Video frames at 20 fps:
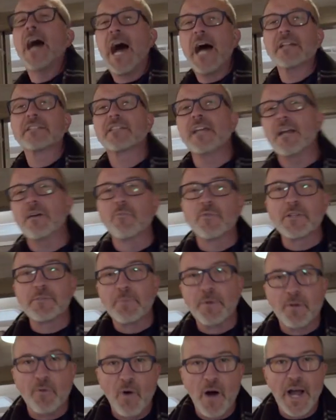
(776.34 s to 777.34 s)
I say
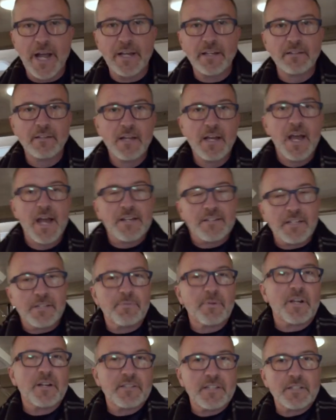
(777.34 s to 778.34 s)
whisper quiet
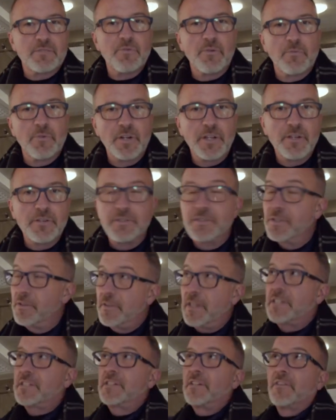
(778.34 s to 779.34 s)
just because that's what we're used
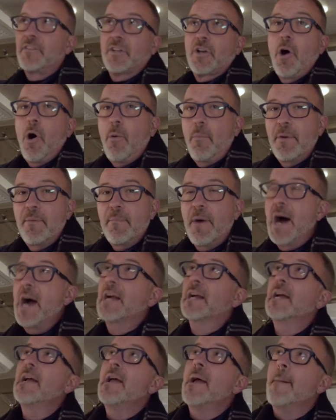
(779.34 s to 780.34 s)
to. That's still the Coleman
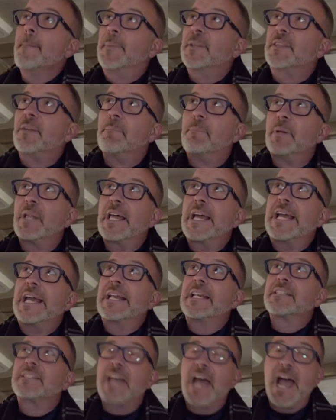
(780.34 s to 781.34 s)
Mach, but the
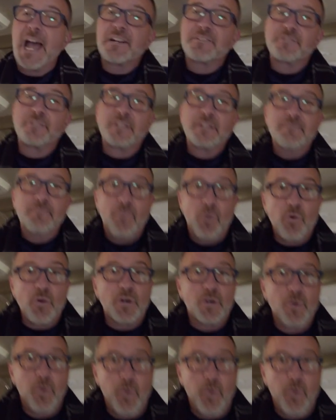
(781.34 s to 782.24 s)
blade is actually more